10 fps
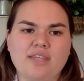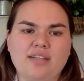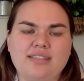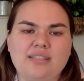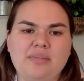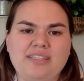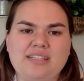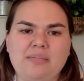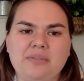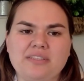Some
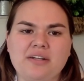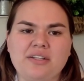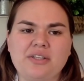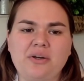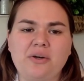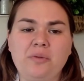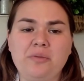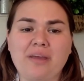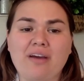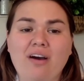examples are to
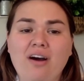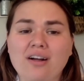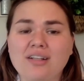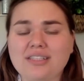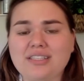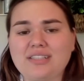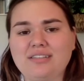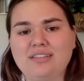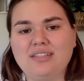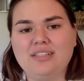open your heart,
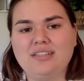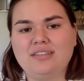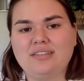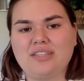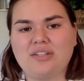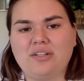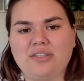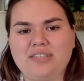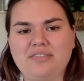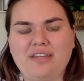
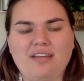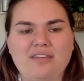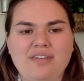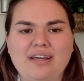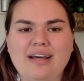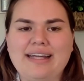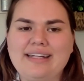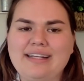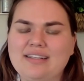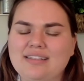cultivate loving
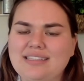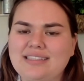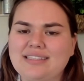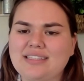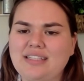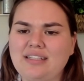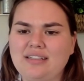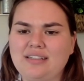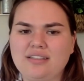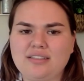kindness.
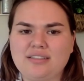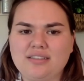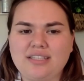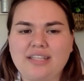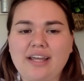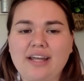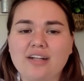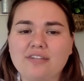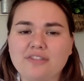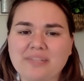I
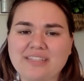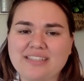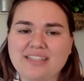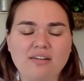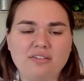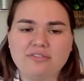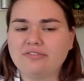care for myself.